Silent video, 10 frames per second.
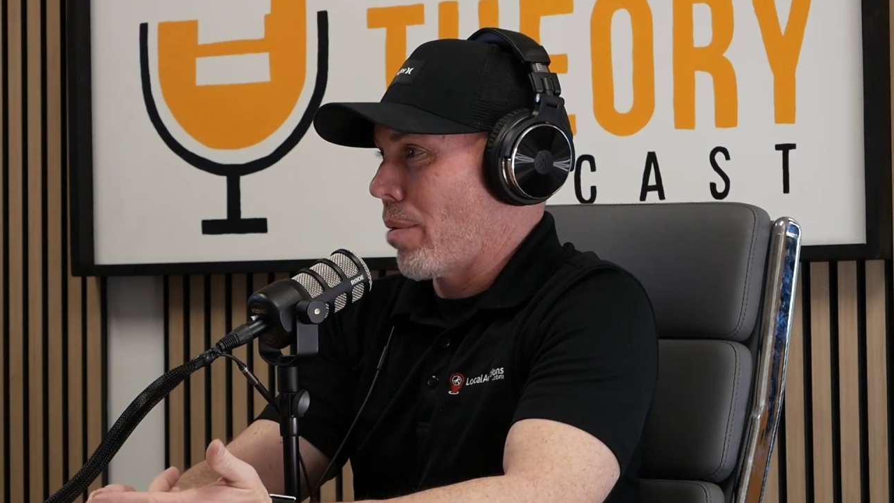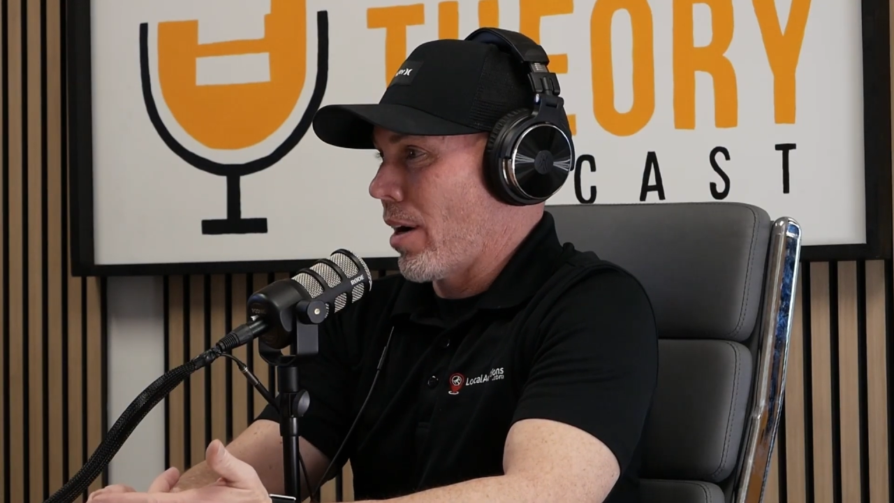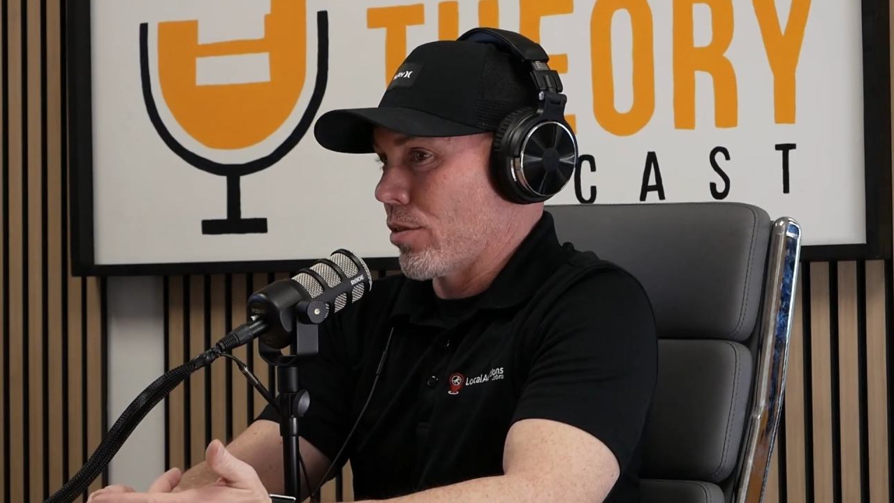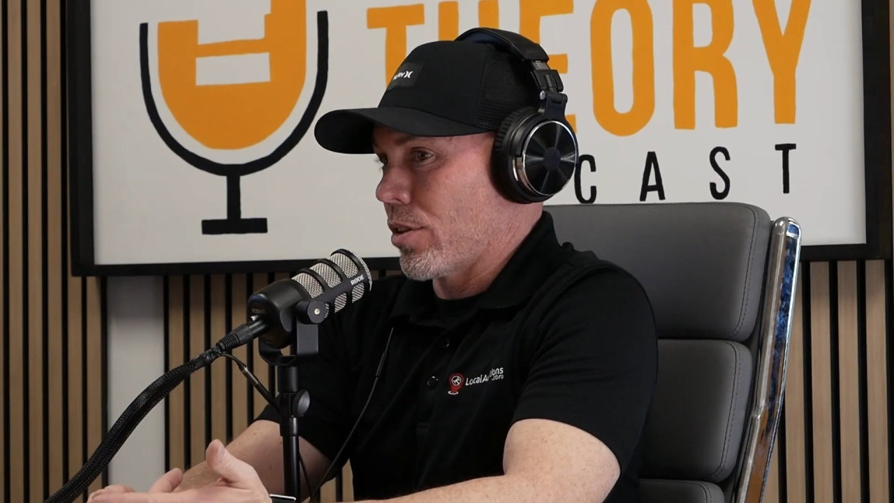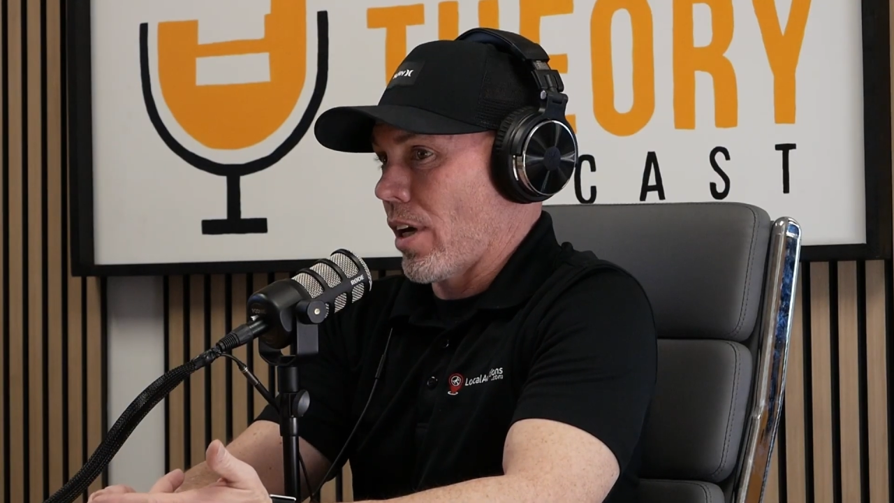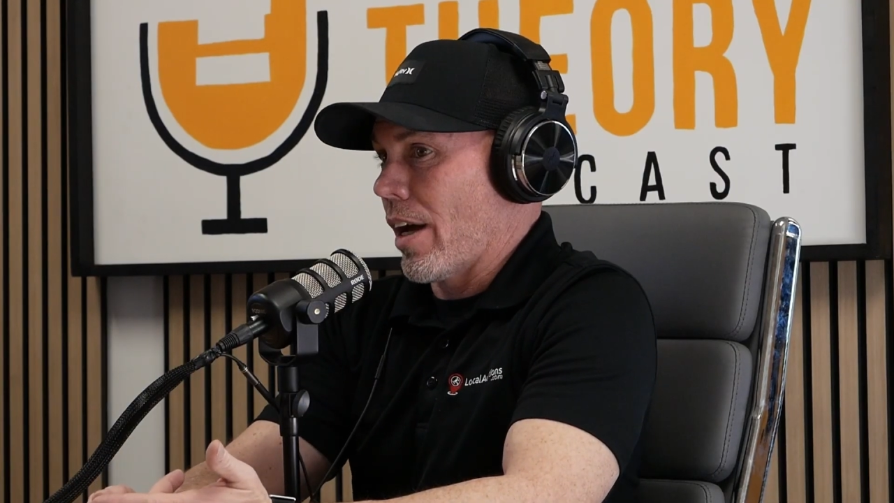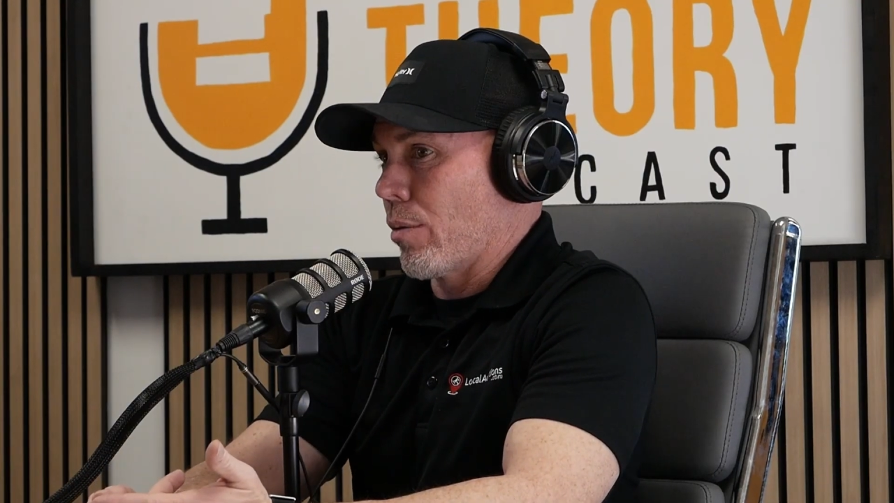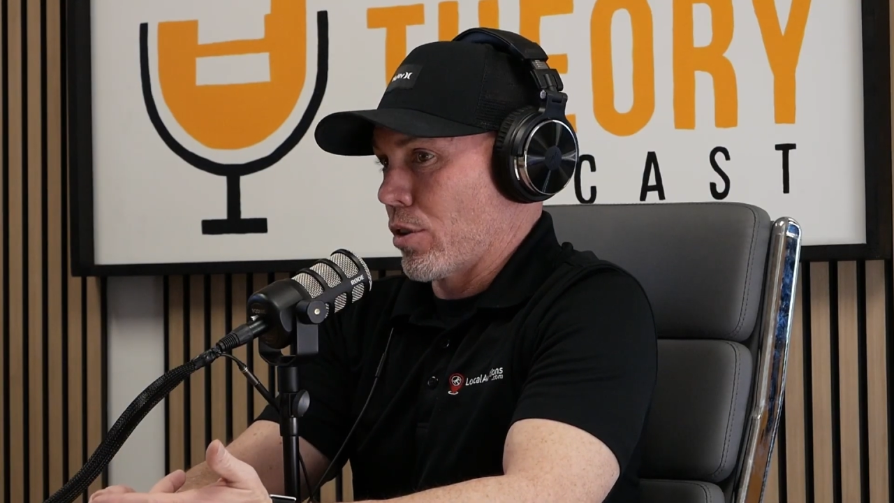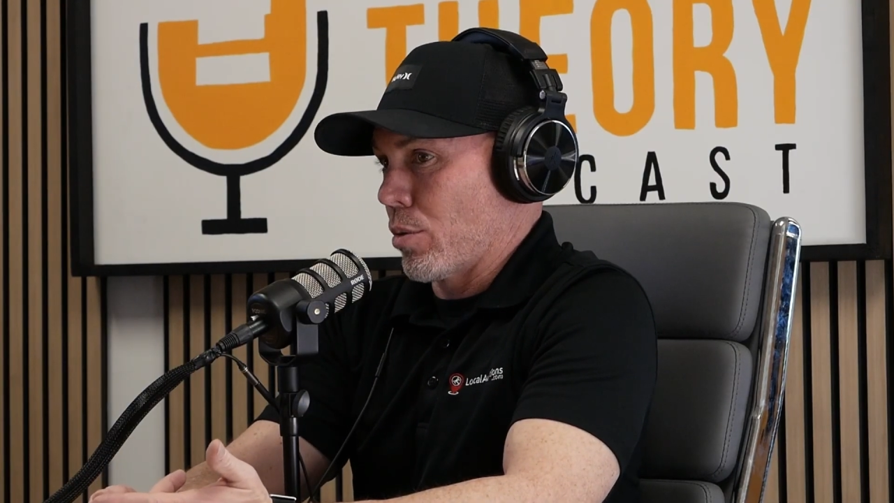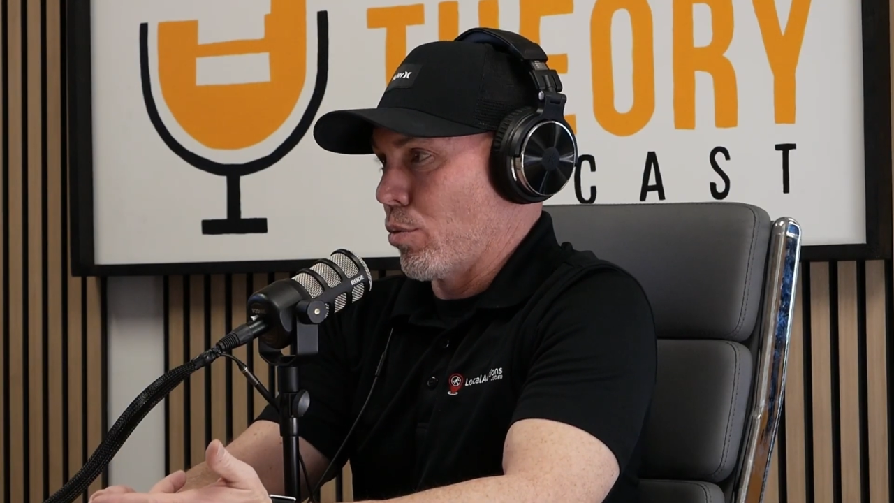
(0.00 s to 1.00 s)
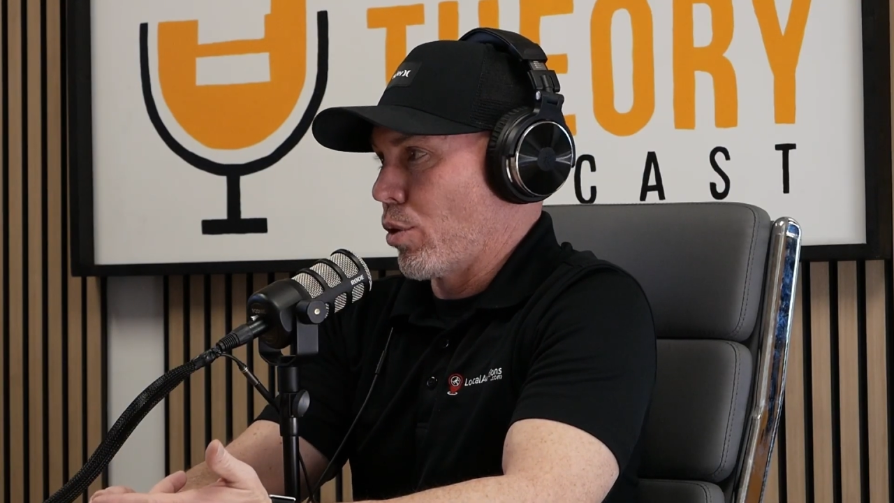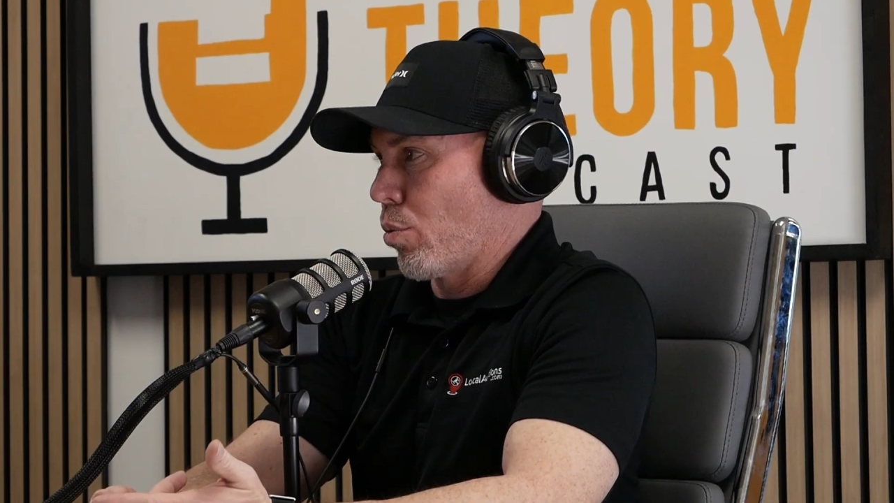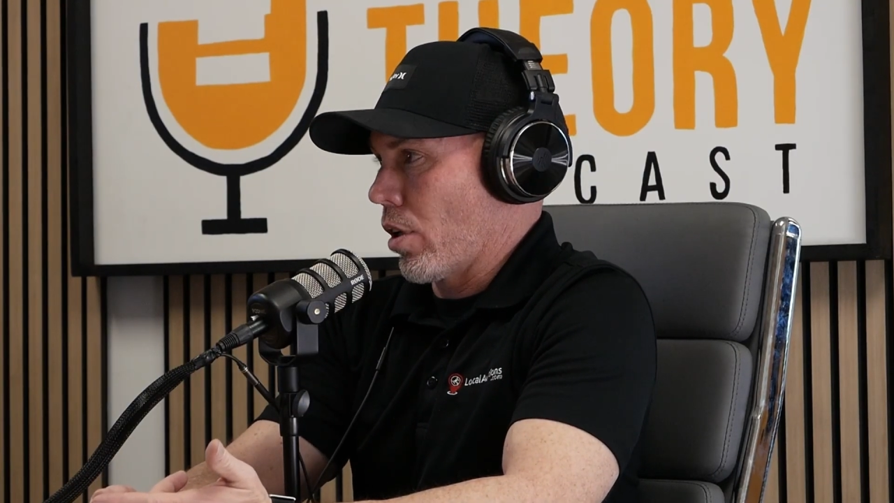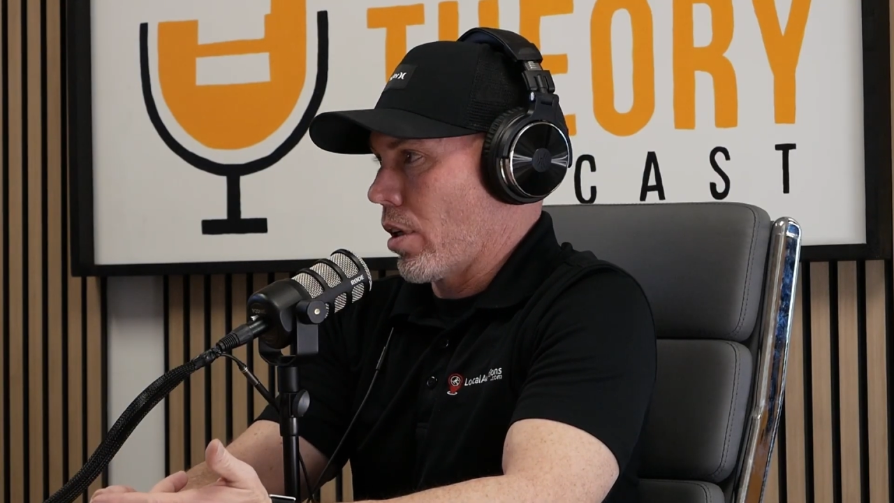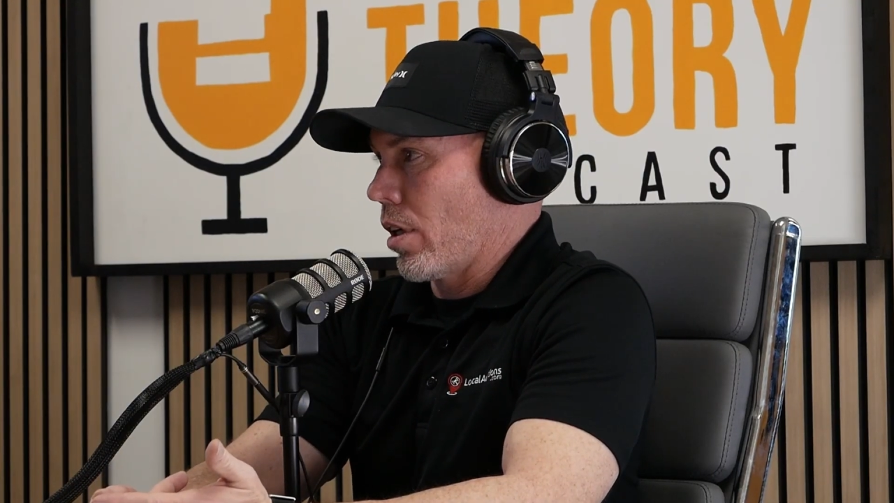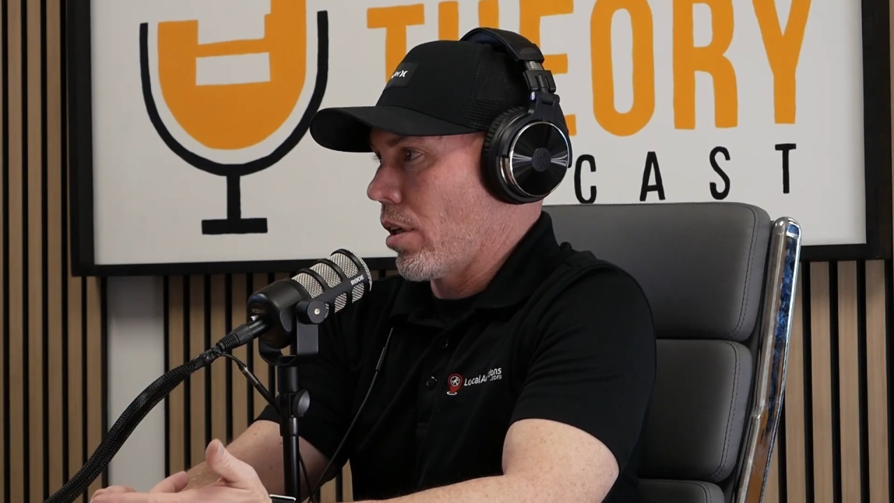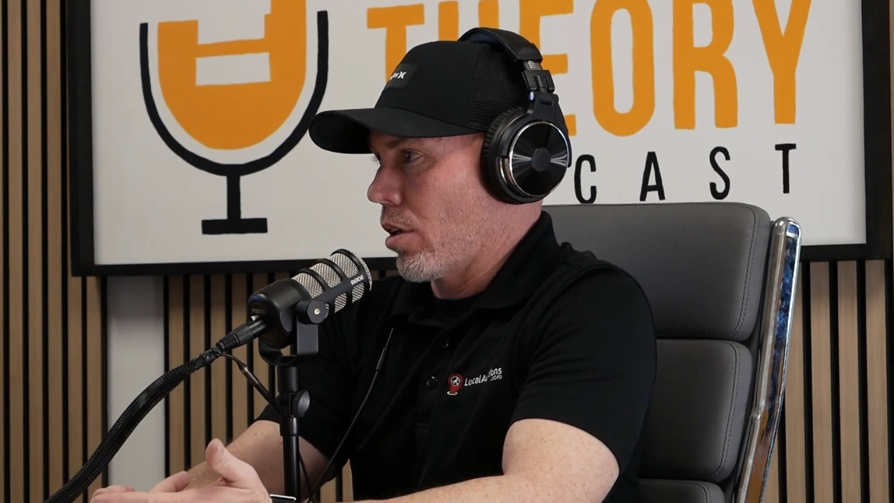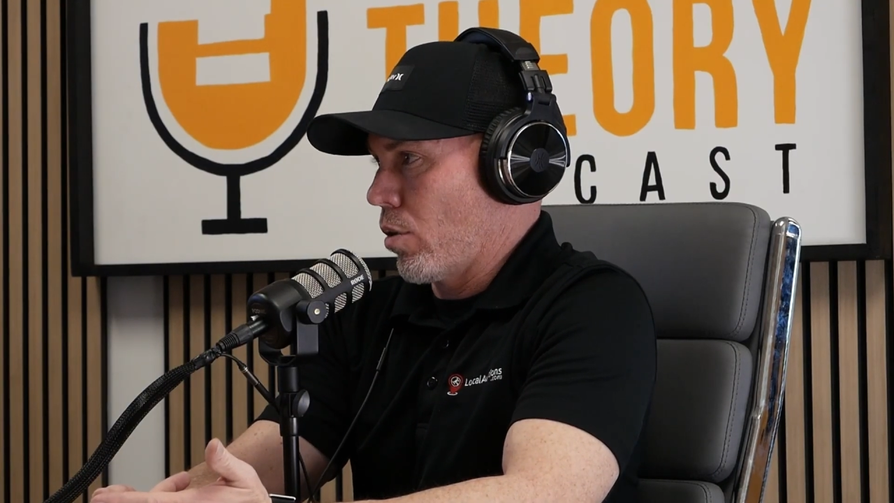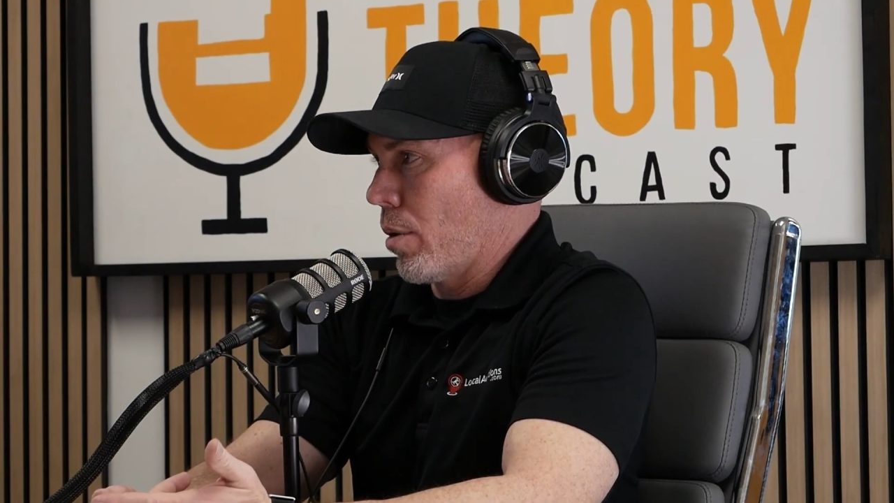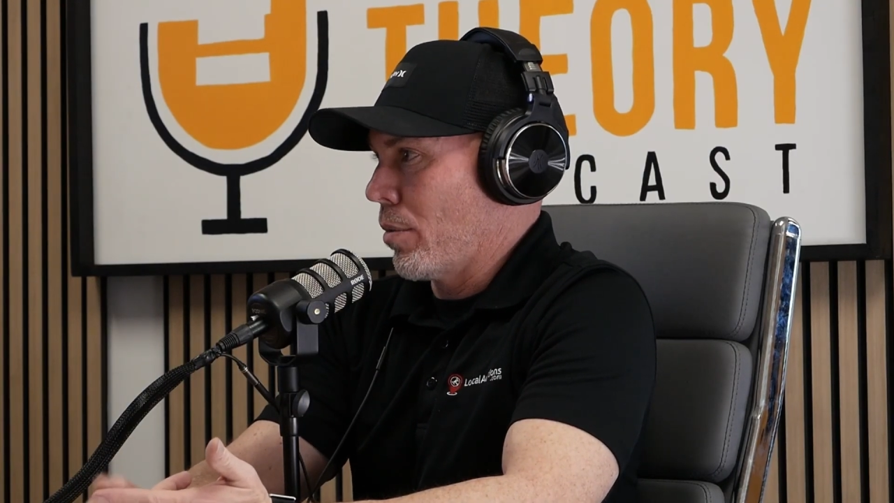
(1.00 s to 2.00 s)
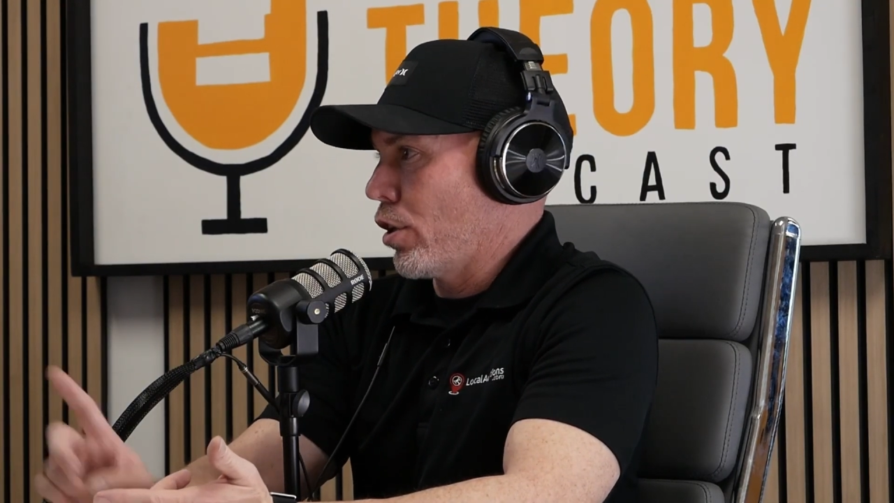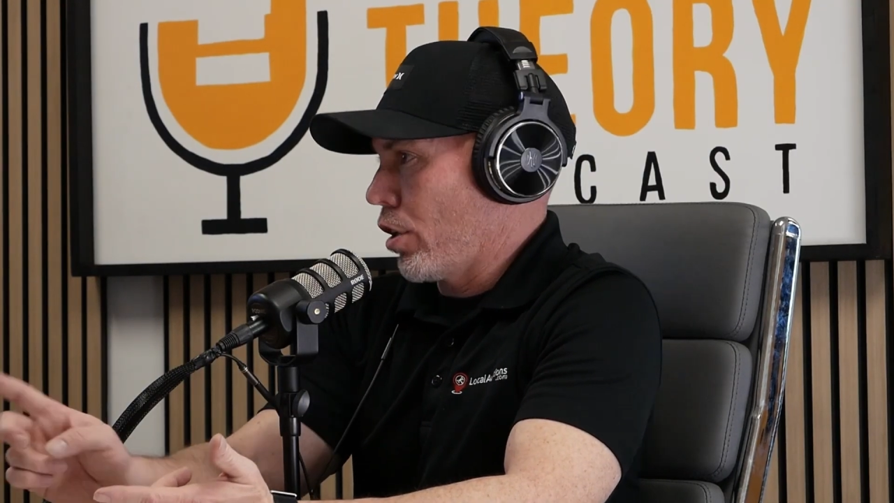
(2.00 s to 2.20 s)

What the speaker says: outside with some woodworking equipment,